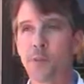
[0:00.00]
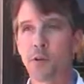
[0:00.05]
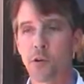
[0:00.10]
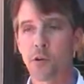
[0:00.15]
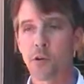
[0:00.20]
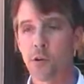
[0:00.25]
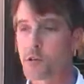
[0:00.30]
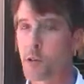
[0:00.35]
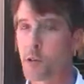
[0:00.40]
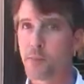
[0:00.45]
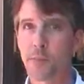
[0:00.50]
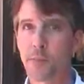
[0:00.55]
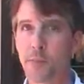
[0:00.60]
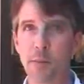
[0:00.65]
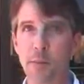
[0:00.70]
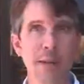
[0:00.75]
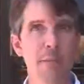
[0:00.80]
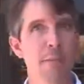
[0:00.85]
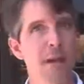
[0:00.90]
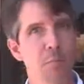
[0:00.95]
cooked up the
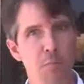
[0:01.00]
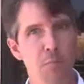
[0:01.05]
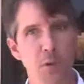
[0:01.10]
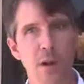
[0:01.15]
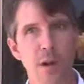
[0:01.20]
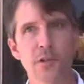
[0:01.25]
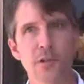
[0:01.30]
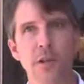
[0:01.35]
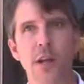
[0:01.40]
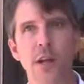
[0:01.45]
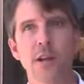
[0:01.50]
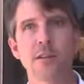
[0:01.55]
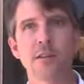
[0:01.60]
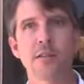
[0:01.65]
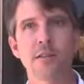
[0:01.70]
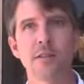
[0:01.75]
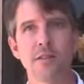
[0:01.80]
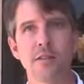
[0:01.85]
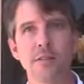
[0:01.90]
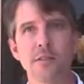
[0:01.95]
Minuteman project.
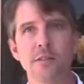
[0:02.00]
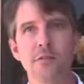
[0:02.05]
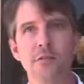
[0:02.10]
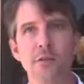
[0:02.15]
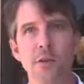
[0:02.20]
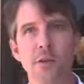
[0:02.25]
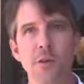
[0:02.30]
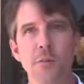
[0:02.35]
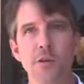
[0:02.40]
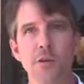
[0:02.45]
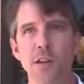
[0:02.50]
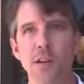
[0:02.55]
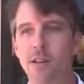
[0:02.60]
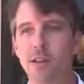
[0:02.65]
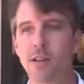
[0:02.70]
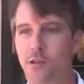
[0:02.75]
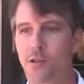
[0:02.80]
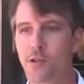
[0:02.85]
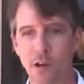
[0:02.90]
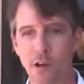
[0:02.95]
Jim said,
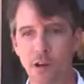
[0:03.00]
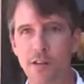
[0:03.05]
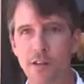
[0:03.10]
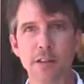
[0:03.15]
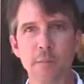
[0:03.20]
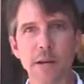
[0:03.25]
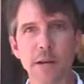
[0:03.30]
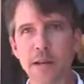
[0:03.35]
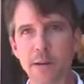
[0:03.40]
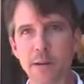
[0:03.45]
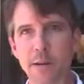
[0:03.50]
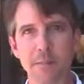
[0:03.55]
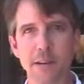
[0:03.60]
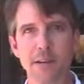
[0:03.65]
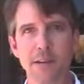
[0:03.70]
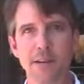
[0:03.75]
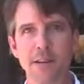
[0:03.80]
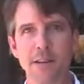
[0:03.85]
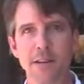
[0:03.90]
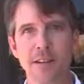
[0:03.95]
let's call it the Minutemen,
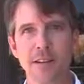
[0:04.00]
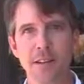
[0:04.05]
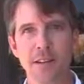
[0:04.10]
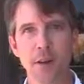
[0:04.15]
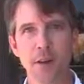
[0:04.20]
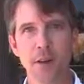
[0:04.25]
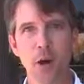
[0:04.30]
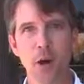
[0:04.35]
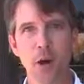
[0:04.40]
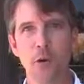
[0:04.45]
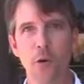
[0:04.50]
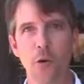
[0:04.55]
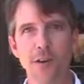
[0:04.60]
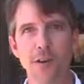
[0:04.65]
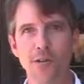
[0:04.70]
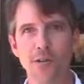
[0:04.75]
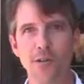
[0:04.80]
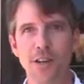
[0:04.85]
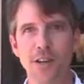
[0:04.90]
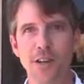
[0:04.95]

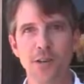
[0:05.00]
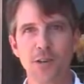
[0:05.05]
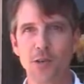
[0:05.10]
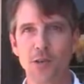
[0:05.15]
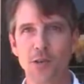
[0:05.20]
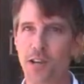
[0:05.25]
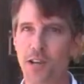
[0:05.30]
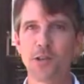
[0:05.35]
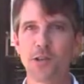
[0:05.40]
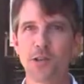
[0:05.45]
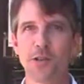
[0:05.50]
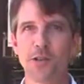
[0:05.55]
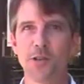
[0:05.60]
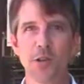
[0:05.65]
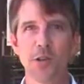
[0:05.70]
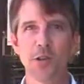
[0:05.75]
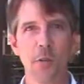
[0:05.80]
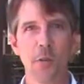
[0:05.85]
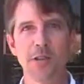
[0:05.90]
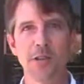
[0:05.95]
as citizens
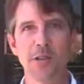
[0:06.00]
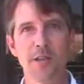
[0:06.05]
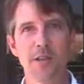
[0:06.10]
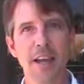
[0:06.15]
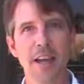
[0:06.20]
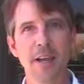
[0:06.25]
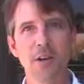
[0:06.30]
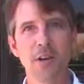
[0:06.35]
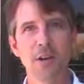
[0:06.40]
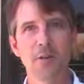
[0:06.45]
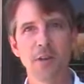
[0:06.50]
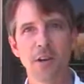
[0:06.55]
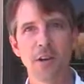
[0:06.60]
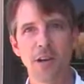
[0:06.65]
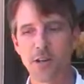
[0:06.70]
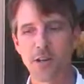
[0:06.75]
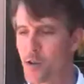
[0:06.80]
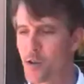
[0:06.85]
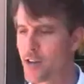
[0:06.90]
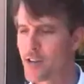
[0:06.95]
coming to the aid of their
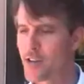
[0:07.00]
country.